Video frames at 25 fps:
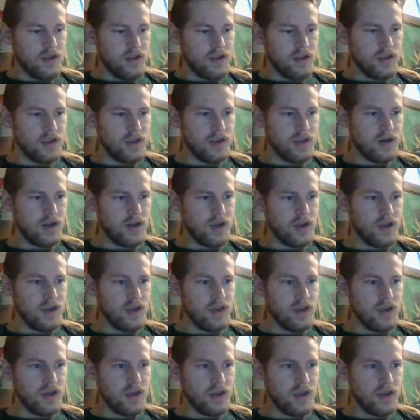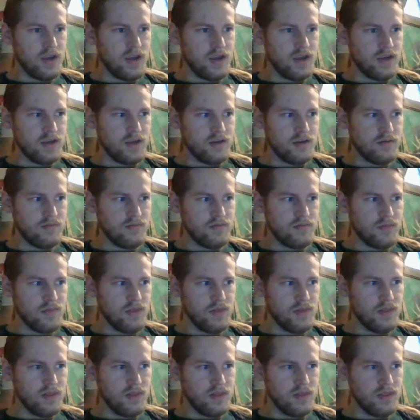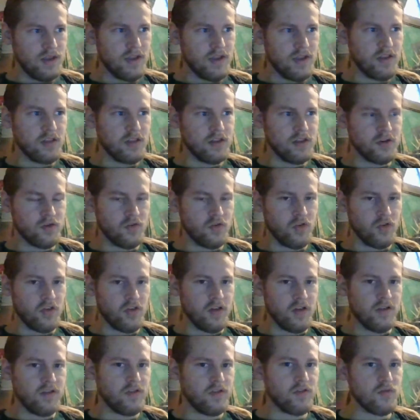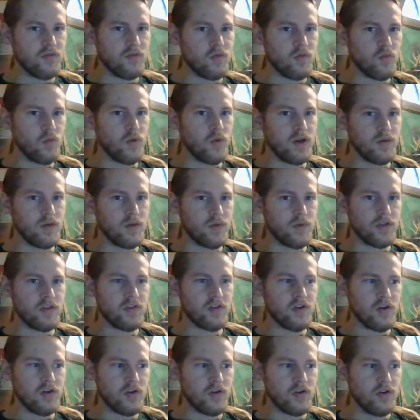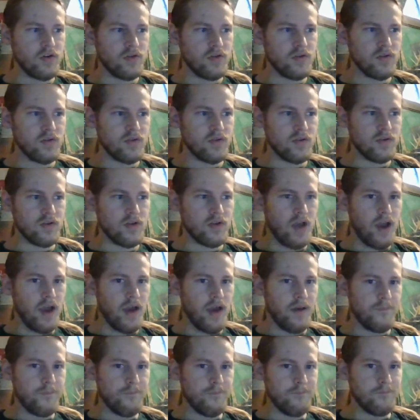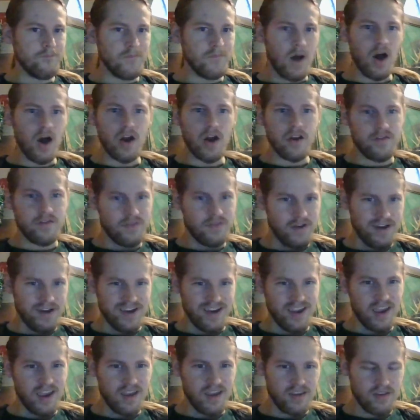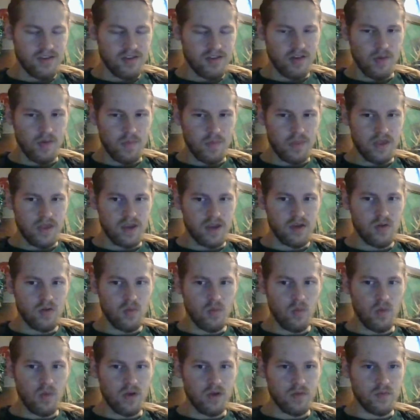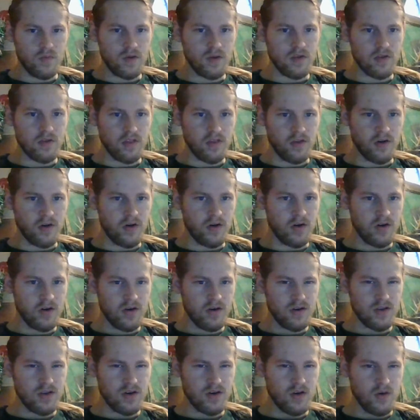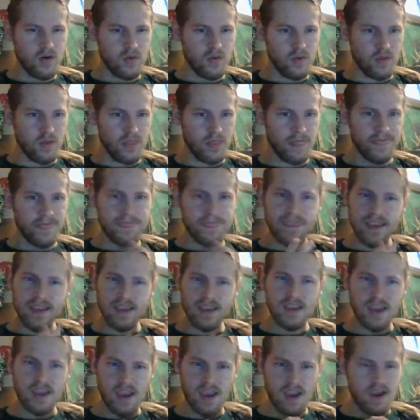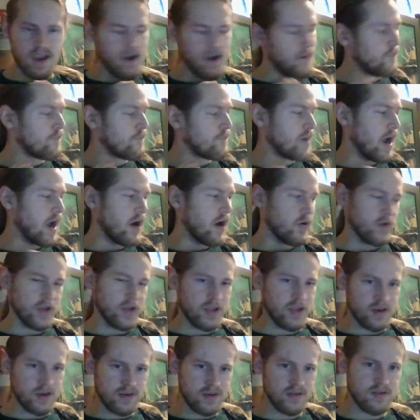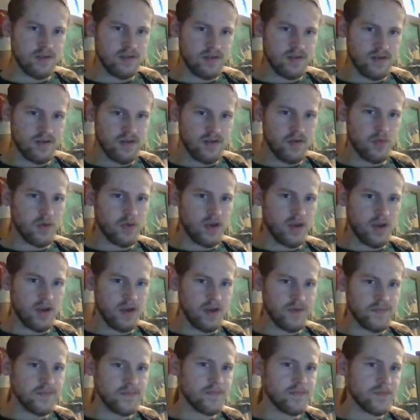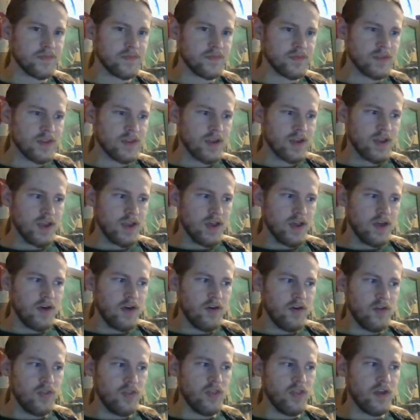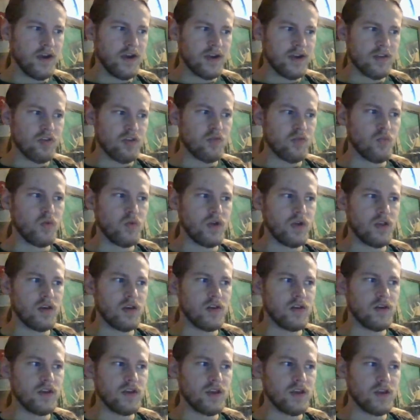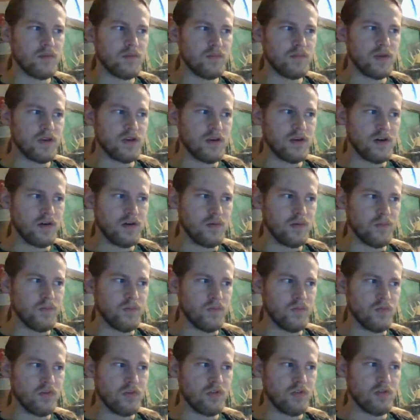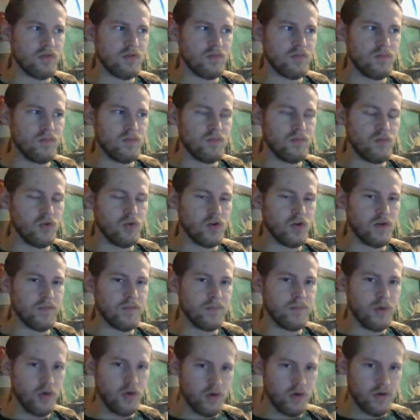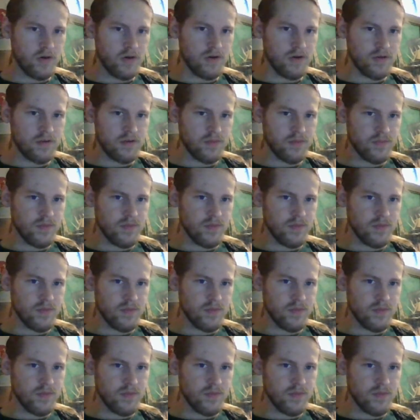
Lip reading: In a less literal sense, when we start modifying something, when we start, thinking about it, okay, that's when it becomes more important.